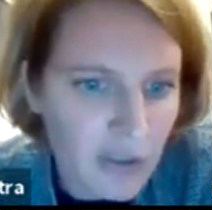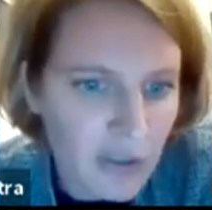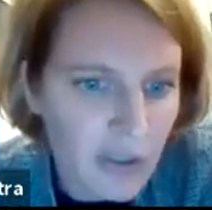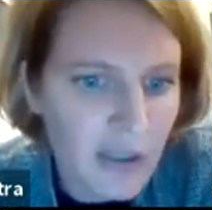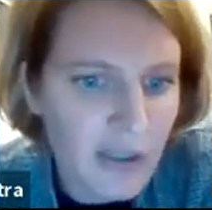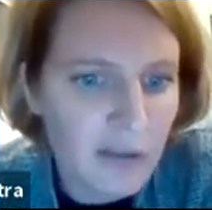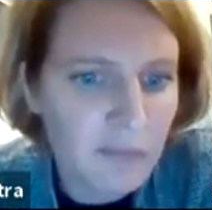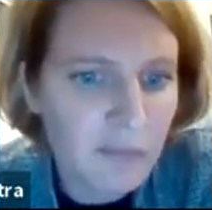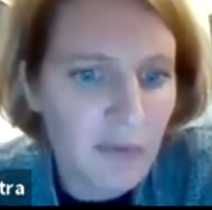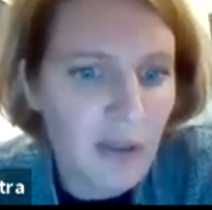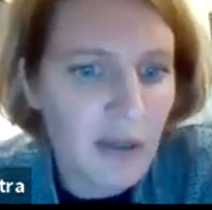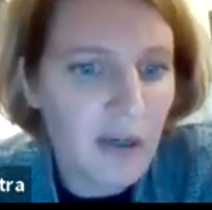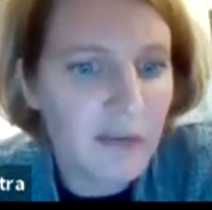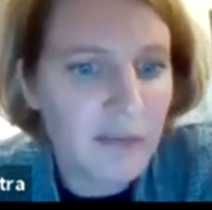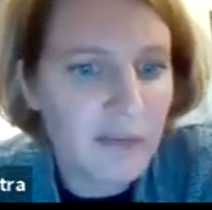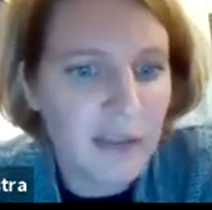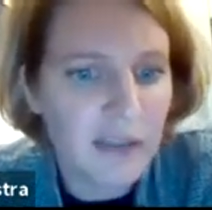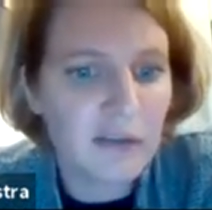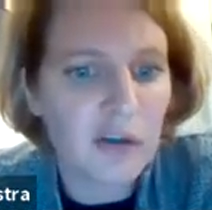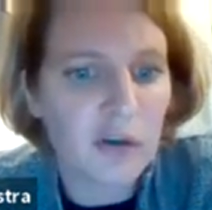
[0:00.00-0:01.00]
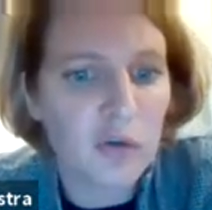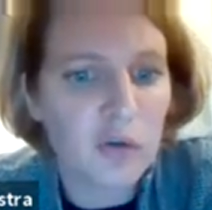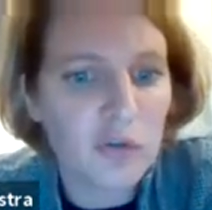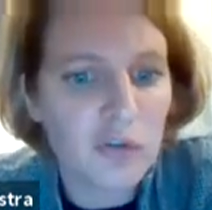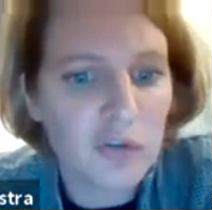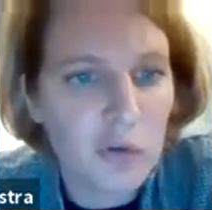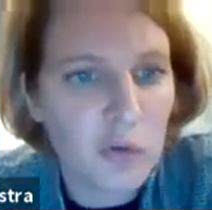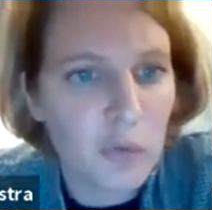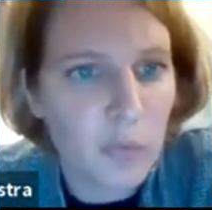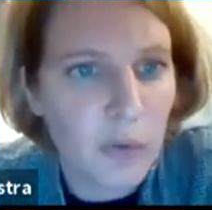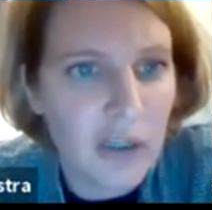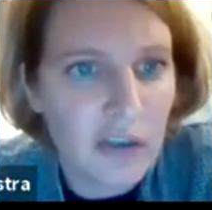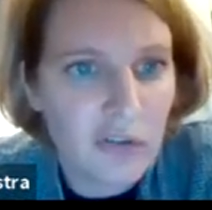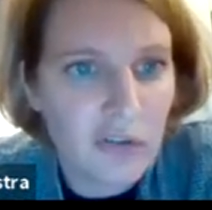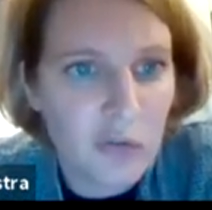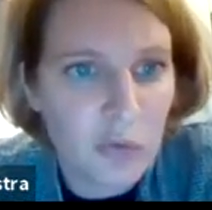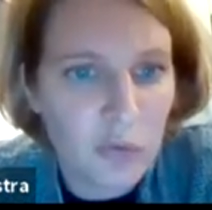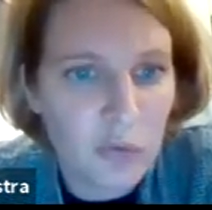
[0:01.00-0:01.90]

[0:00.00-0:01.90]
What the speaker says: And then there are also ways to